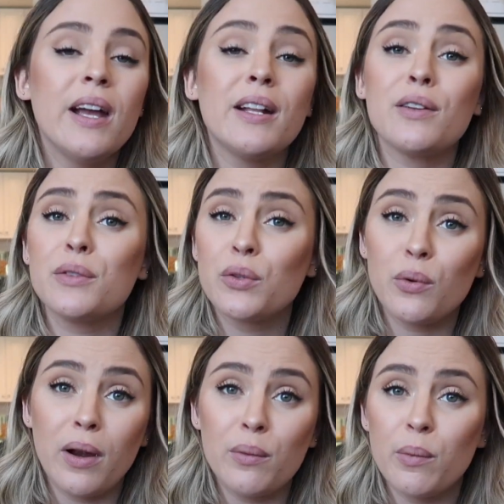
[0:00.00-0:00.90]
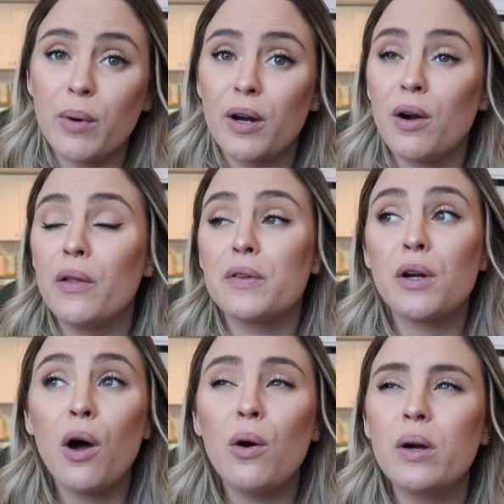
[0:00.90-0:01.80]
it's also great when we're on the
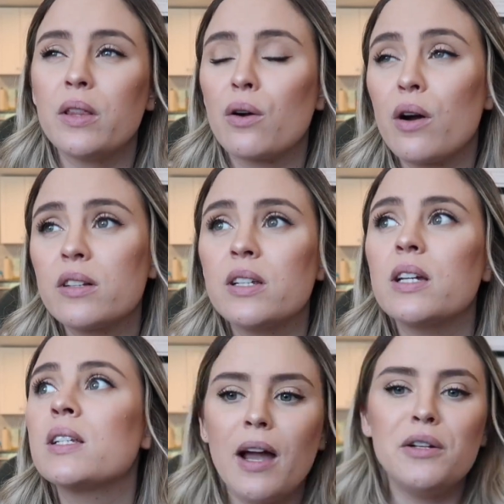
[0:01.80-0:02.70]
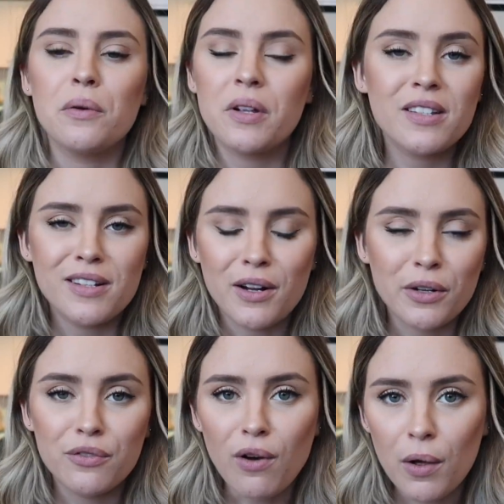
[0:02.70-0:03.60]
go in the car seat i know that it's not
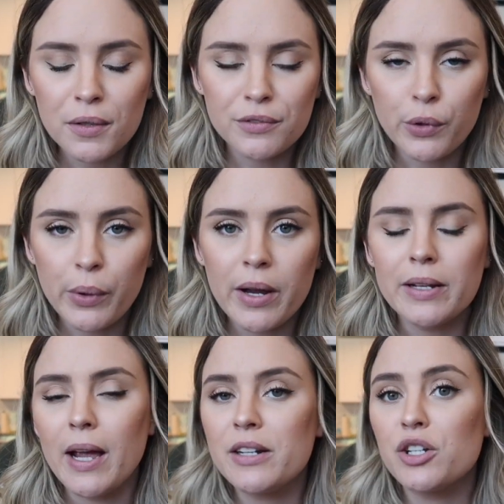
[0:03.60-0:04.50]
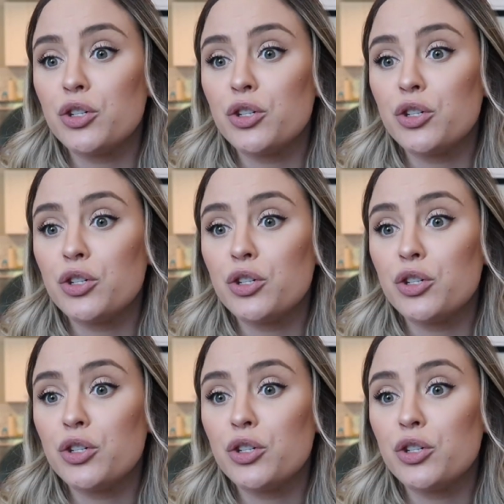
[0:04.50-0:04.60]
going to fall on the floor and get